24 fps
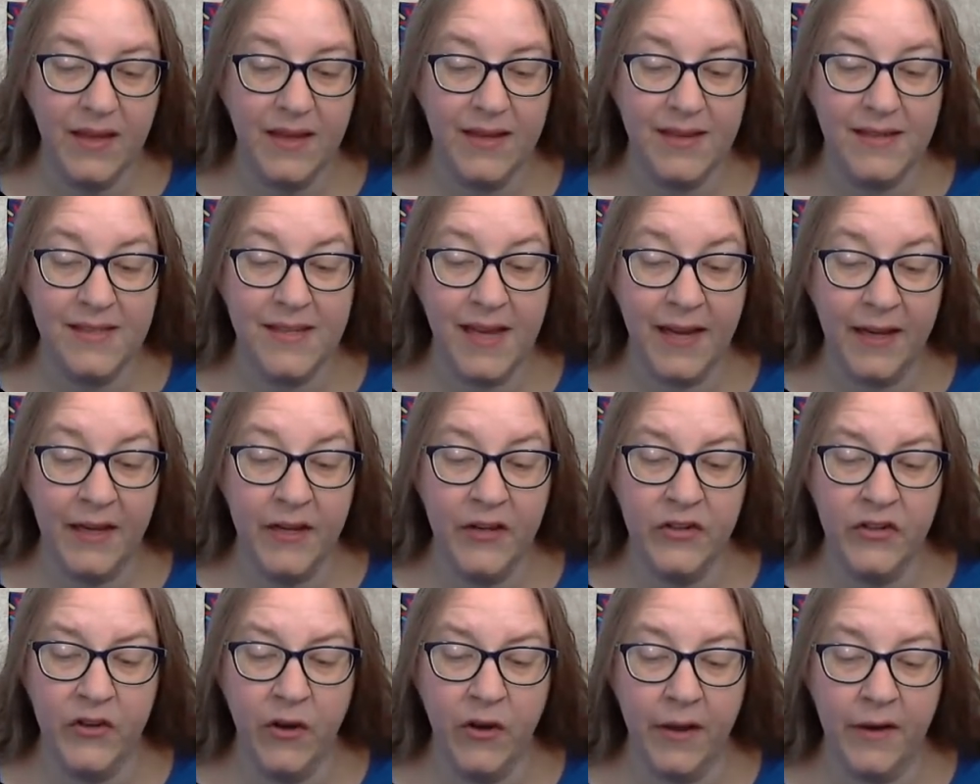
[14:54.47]

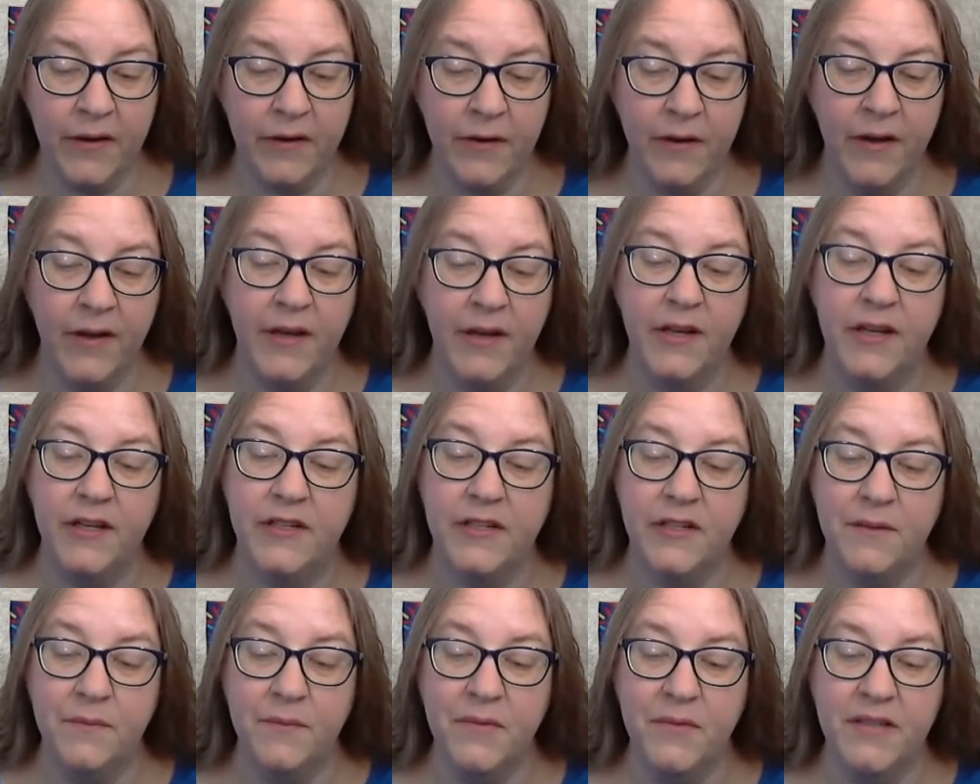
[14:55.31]
second daughter
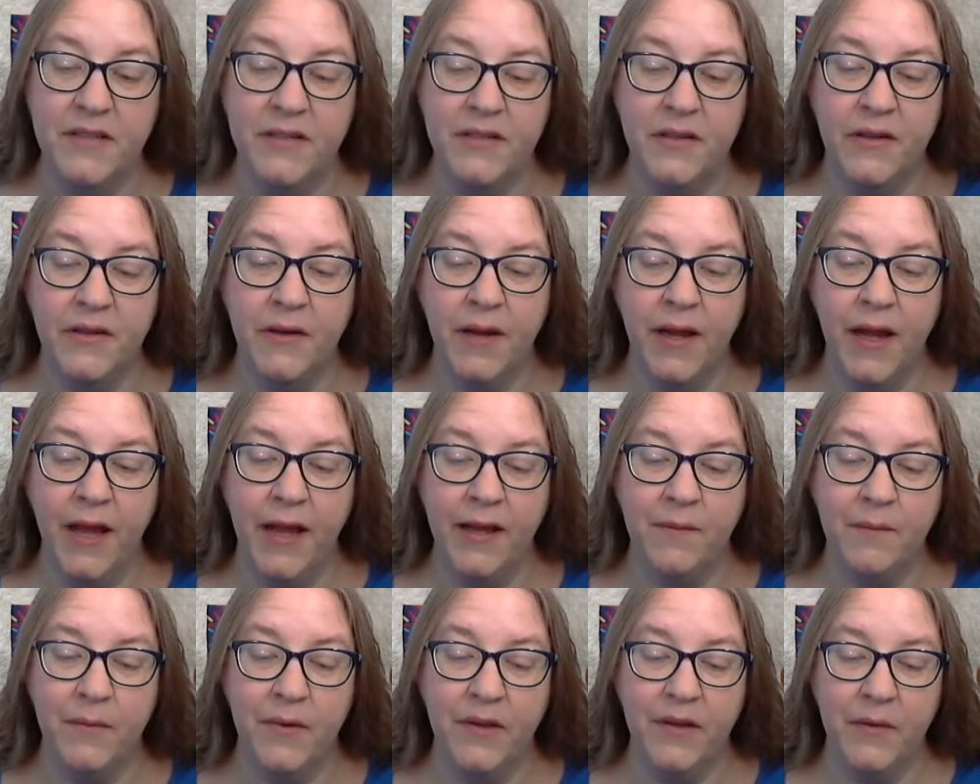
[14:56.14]
to Mr.
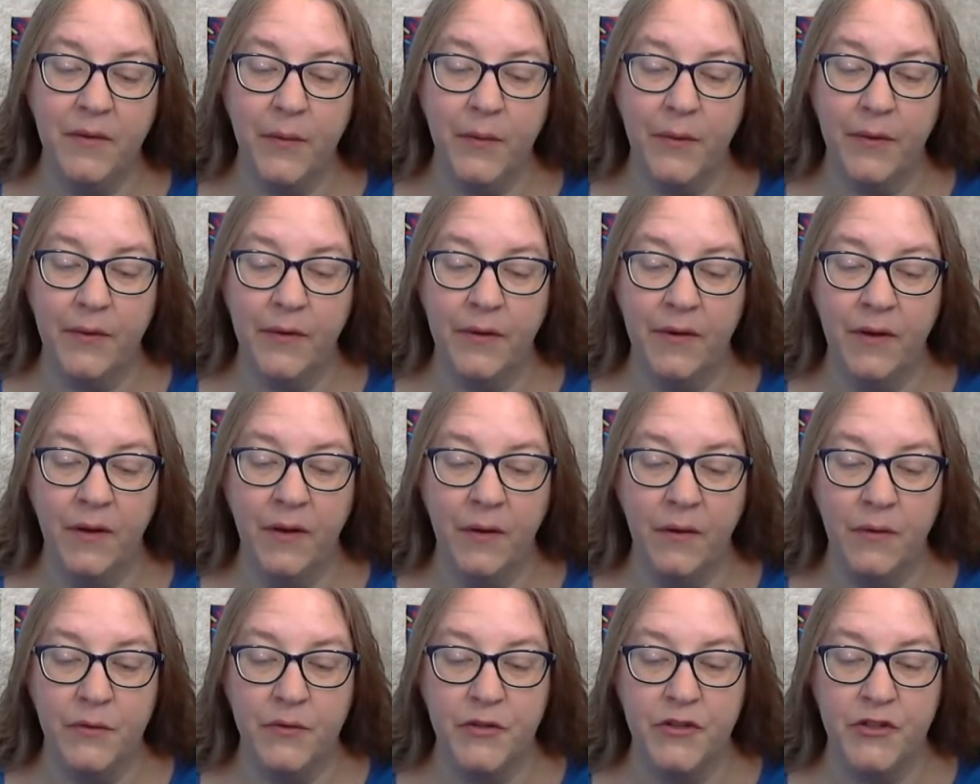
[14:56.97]
Edmund Burton
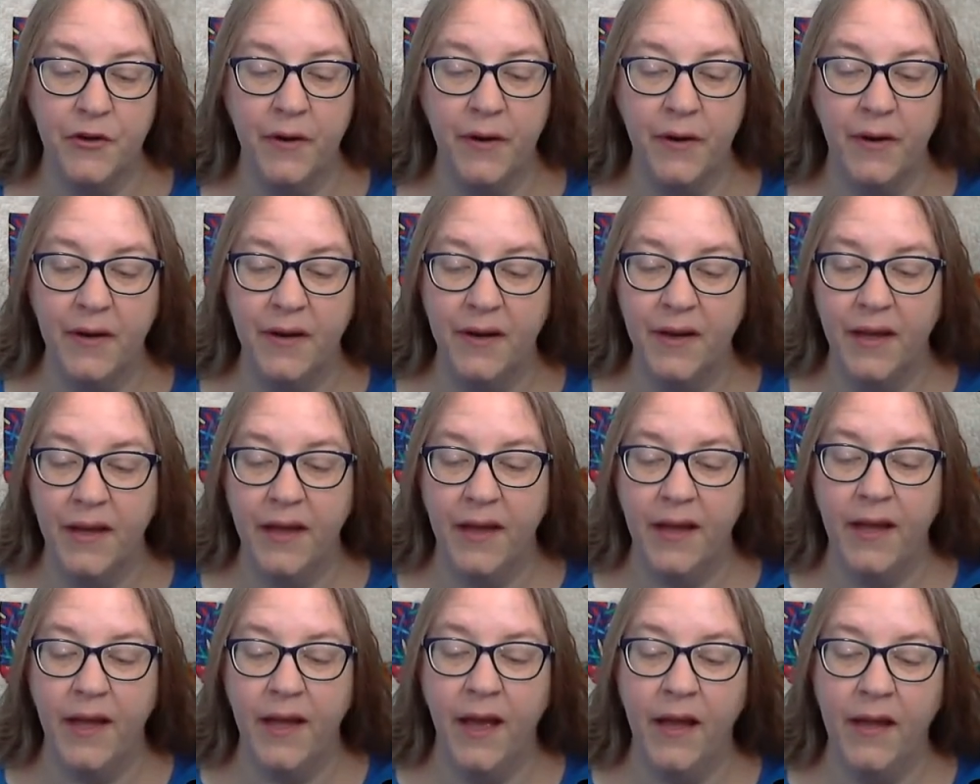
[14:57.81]
Hosier
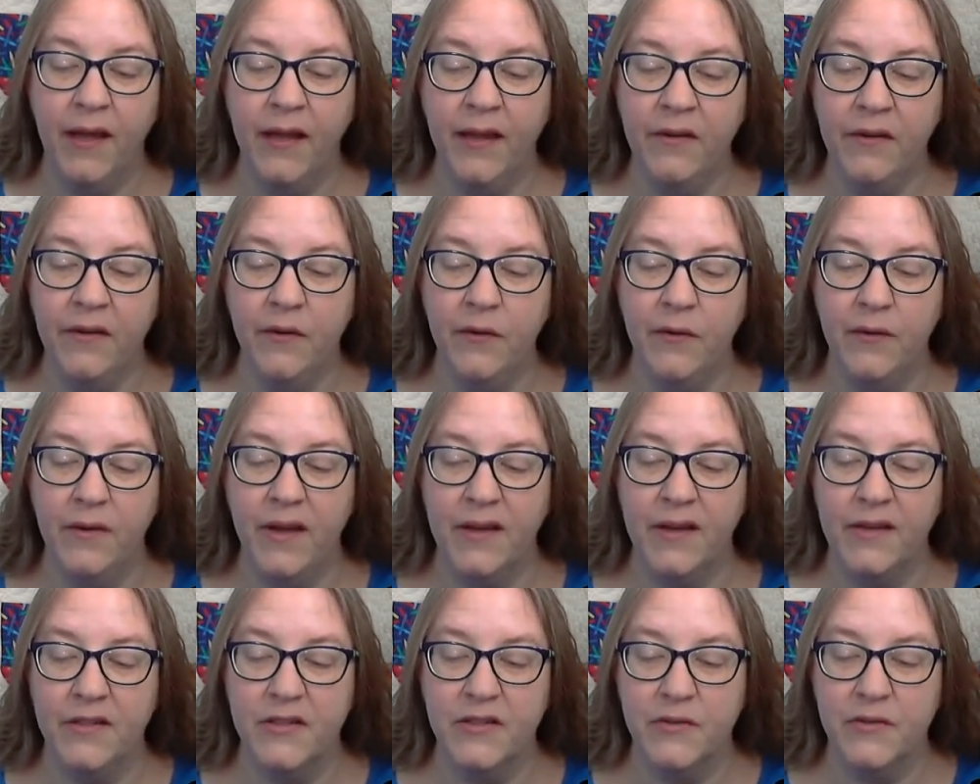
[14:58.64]
in
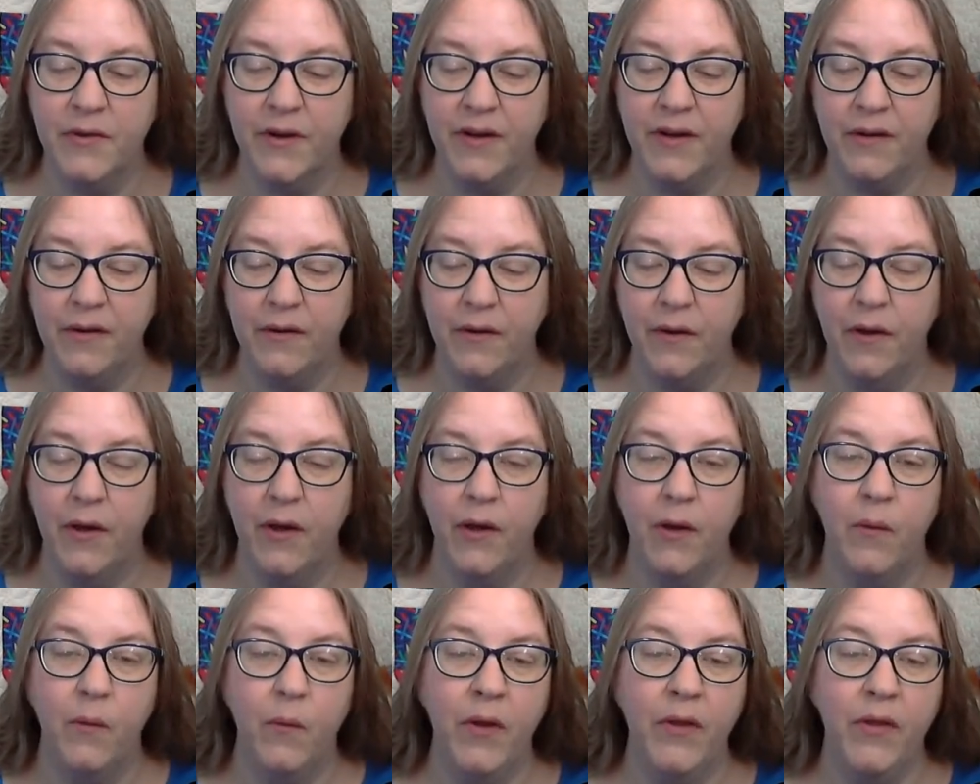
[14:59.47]
Newgate Street,
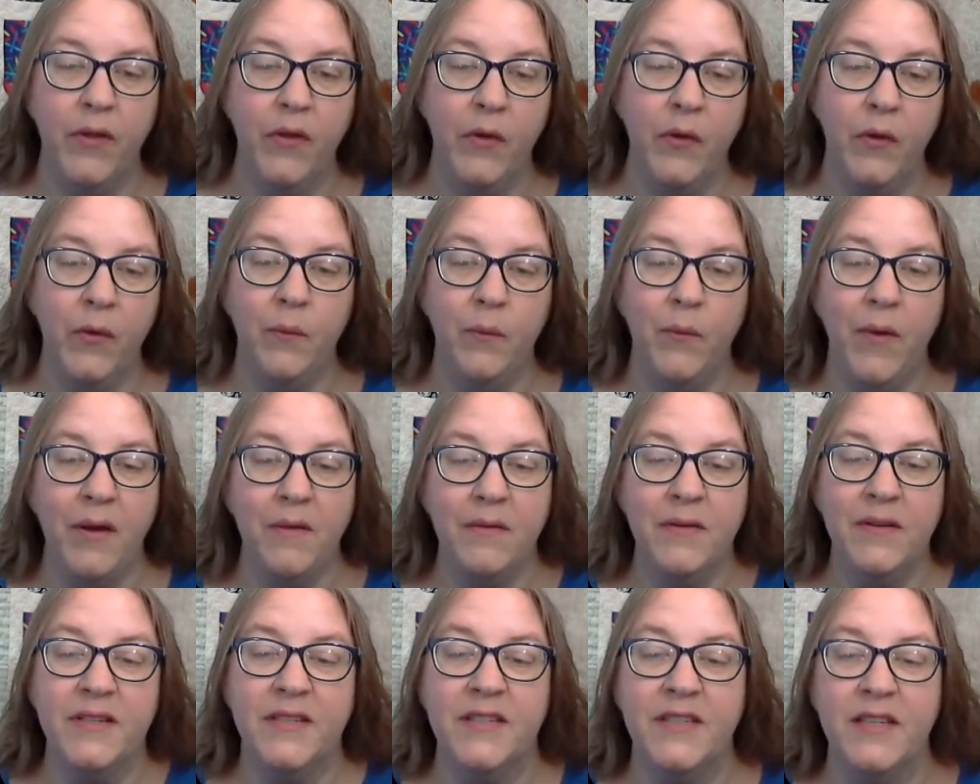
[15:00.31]
with whom I
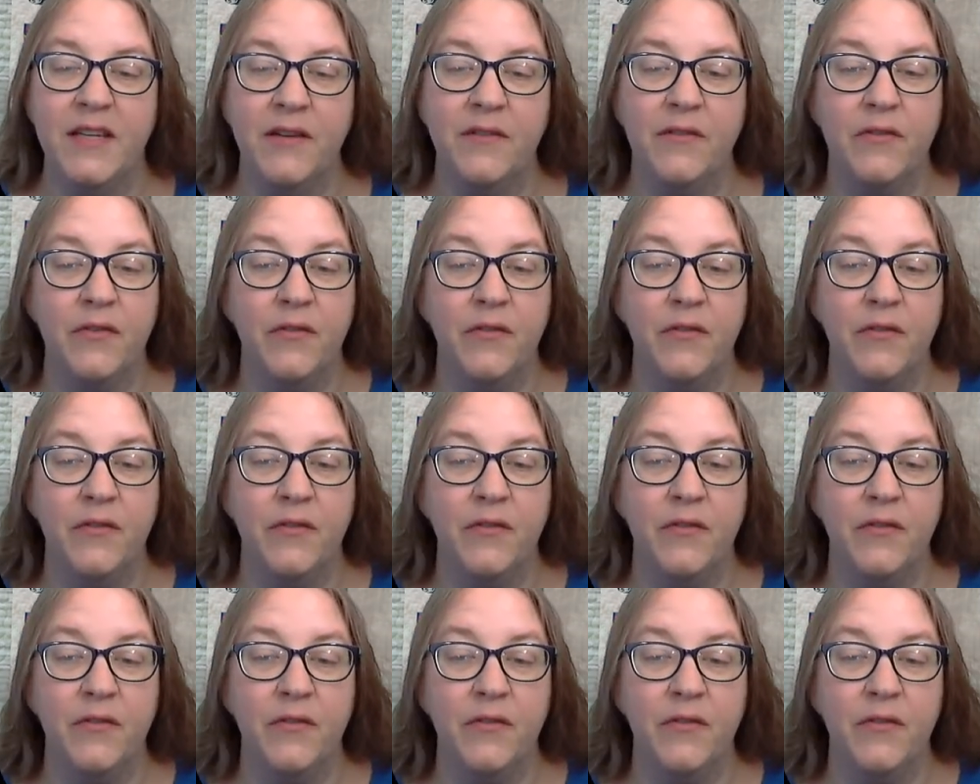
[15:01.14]
received